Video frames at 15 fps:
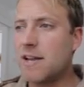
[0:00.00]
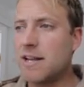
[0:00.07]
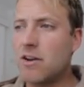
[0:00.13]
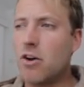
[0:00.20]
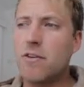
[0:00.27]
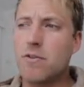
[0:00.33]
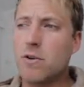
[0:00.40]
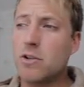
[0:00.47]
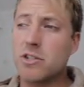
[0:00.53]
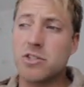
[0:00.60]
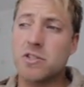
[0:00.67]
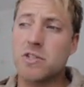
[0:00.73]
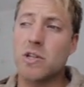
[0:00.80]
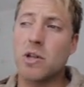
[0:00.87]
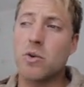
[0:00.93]
And overall, it
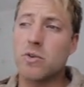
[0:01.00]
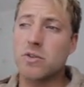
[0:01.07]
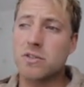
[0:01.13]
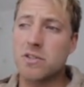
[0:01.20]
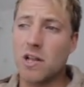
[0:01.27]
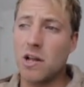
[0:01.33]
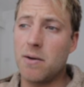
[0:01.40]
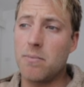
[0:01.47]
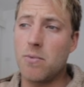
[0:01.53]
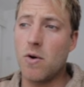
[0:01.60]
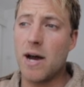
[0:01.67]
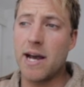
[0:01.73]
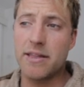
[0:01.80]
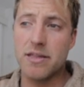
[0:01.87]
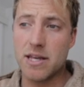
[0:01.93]
just looks a lot
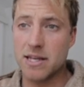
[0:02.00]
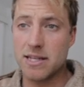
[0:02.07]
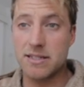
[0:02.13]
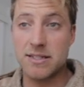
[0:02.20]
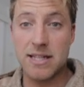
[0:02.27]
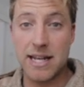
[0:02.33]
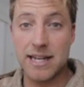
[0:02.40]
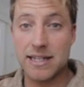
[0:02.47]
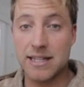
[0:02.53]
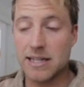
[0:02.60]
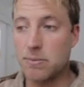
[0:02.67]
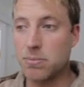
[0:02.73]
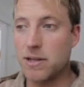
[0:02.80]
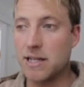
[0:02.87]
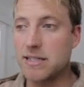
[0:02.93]
more, I think,
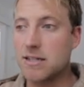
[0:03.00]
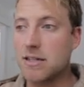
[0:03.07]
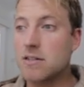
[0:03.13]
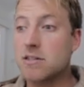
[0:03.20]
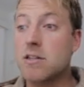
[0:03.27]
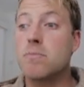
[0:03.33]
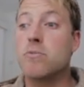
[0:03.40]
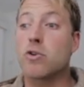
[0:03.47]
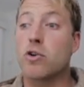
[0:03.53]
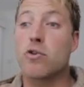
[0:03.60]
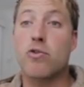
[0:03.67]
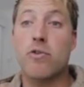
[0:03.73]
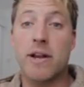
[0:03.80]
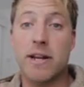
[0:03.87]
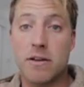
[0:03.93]
aesthetically pleasing. It's a lot more
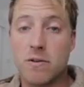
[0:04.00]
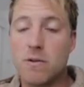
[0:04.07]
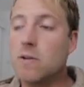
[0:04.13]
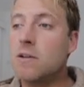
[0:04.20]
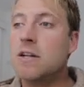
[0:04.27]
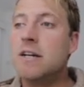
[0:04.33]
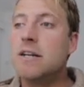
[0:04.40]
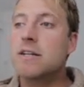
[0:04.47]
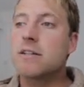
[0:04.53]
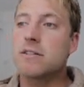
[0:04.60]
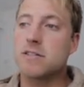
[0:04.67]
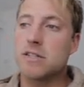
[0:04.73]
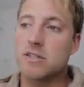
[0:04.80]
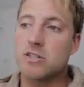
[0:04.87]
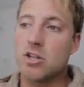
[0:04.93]
critical
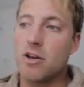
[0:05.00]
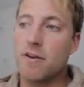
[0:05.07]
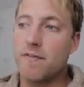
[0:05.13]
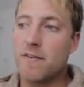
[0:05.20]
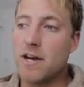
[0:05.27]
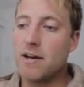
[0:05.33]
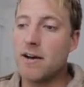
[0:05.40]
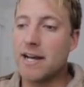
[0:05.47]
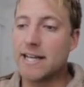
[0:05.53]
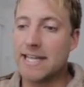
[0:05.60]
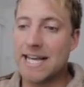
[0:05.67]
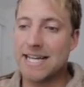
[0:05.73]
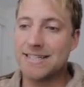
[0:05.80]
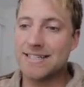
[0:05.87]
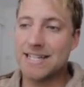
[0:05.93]
because the surfer, I
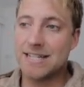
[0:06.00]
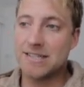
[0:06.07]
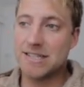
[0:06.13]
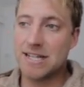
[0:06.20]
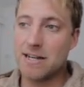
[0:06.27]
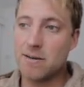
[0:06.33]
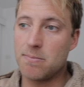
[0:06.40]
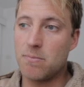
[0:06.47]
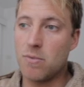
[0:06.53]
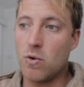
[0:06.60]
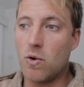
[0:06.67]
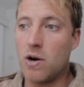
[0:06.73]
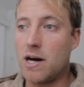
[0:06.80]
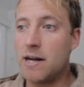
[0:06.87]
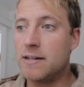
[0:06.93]
guess, is in a
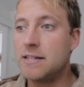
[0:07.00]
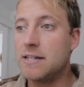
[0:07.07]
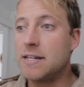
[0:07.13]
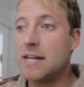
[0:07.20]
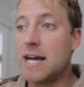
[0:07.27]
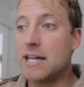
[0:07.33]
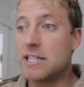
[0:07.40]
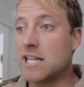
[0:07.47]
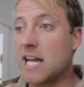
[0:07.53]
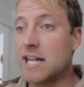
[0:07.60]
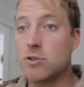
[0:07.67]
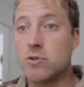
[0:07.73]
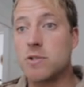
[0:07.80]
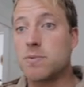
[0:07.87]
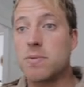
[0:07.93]
more
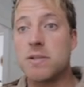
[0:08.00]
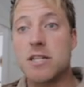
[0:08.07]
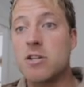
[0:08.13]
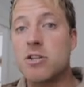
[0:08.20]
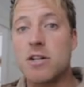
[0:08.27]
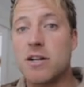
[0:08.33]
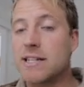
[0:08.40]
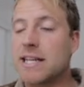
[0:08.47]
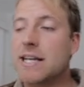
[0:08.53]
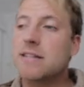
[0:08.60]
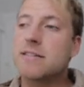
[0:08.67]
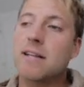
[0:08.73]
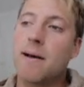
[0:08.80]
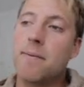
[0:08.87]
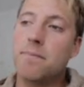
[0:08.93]
dangerous position, I
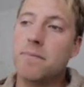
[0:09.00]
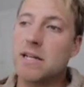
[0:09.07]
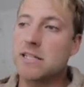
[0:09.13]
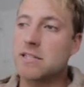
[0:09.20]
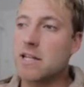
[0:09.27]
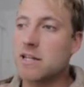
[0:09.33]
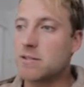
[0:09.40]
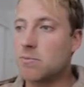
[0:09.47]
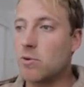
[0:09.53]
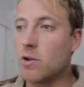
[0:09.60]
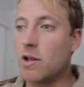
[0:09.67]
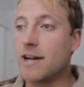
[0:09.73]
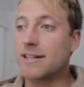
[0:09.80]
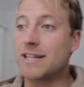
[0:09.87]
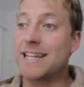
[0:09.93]
guess. It's more
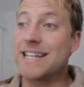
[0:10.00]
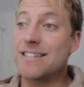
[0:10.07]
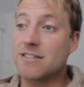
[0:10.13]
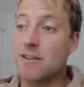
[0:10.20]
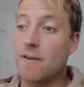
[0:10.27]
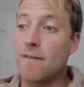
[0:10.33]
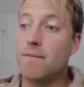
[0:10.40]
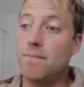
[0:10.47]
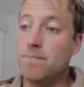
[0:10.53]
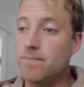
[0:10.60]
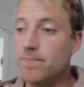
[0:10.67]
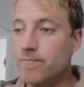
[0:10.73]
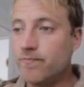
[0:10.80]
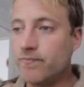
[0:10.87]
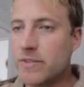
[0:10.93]
likely he's
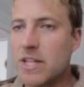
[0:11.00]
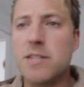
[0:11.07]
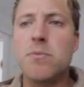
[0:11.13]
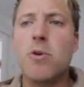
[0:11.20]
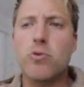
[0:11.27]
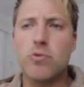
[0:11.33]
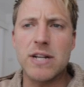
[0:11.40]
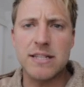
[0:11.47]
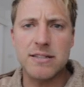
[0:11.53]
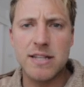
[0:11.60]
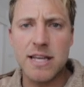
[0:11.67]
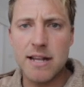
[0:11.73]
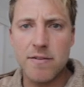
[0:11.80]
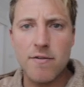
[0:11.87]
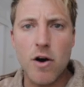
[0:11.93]
going there's more
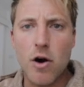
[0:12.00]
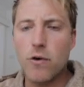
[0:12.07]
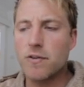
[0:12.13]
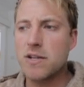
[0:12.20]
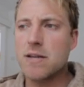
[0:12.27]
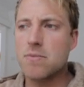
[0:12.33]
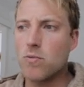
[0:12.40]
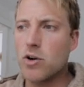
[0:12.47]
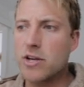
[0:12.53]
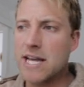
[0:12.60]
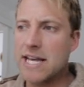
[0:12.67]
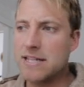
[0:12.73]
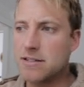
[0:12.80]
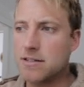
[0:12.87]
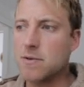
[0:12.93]
risk involved in what
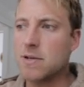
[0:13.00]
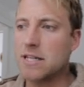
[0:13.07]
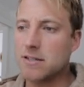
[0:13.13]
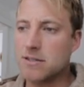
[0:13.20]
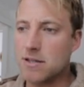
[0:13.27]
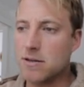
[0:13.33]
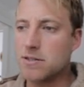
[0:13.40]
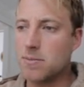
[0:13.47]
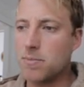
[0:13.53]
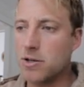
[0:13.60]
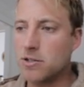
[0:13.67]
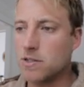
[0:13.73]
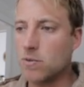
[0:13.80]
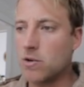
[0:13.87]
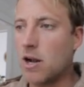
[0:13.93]
he's doing as
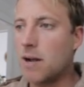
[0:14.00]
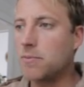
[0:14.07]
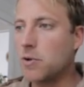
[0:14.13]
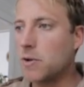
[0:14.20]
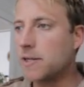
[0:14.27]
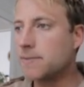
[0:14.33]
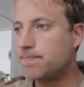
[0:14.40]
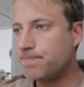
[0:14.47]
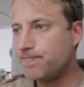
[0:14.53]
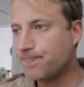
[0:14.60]
opposed to what I'm doing.